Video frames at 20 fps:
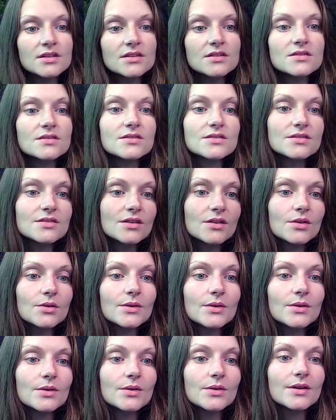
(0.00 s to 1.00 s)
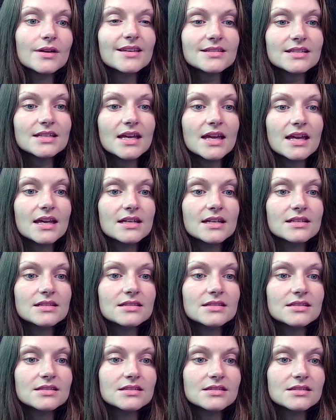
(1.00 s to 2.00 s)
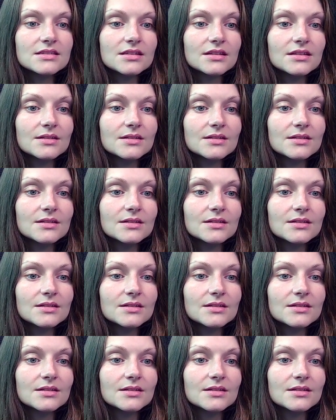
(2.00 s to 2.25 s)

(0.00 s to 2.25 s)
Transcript: So, in this case,